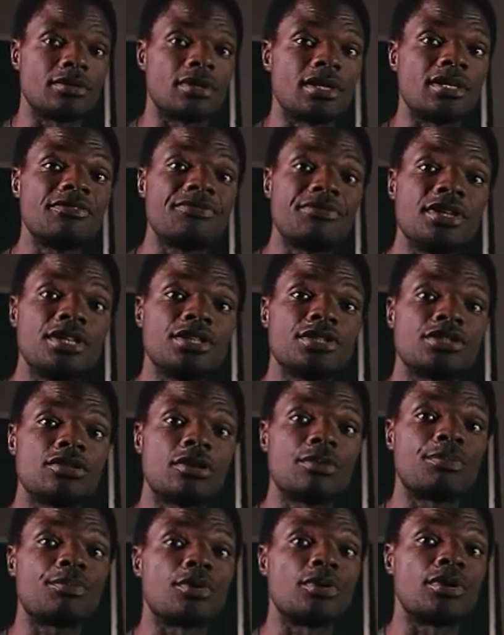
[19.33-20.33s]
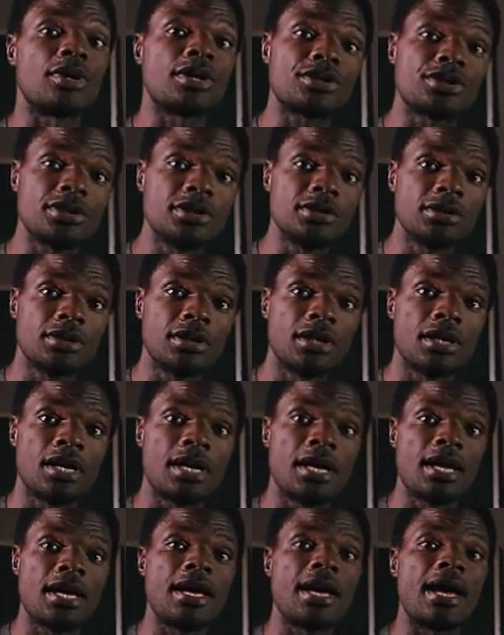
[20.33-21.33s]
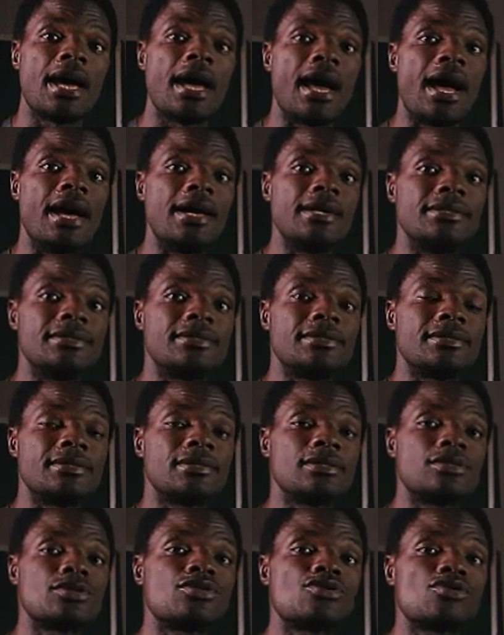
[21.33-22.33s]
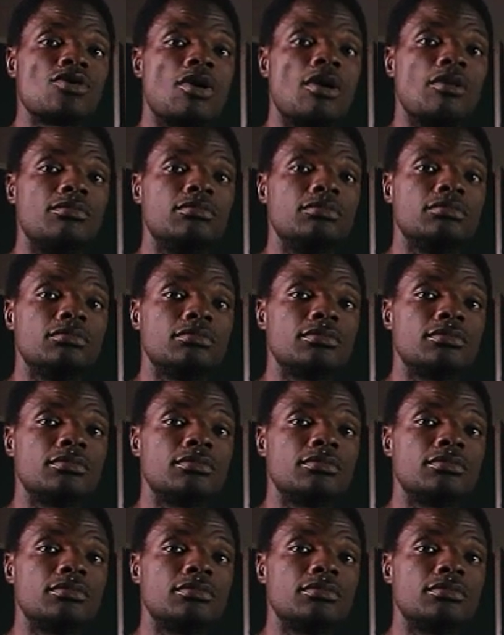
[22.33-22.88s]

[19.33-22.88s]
definition of production and some